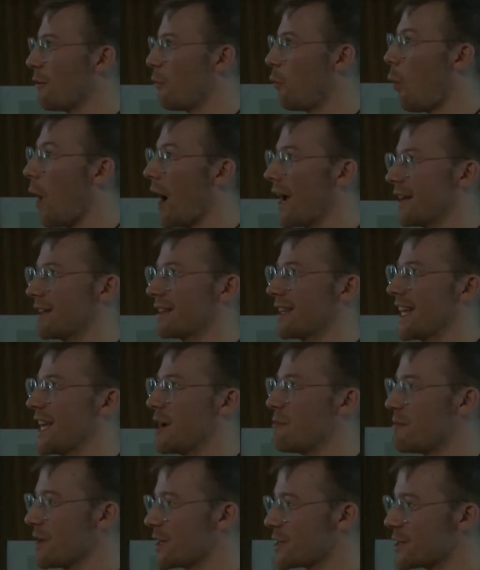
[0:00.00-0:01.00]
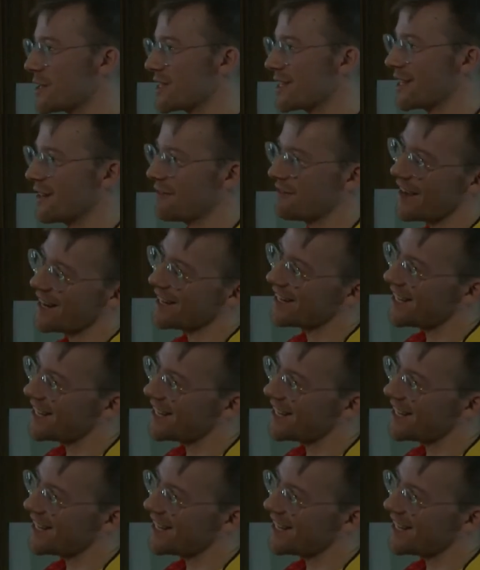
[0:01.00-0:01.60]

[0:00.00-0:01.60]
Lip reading: wildly ambitious an event